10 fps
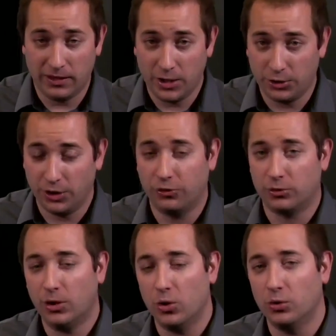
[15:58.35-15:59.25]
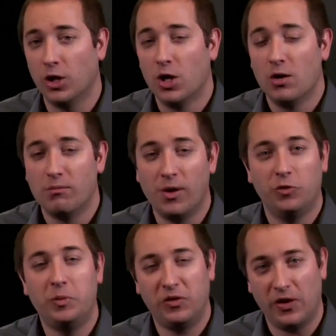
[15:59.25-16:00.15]
later down the road,
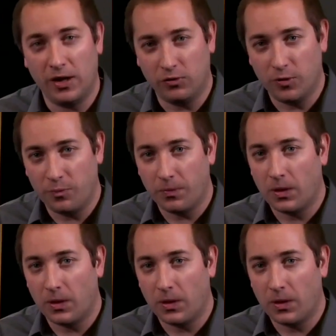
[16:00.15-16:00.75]
must be saved.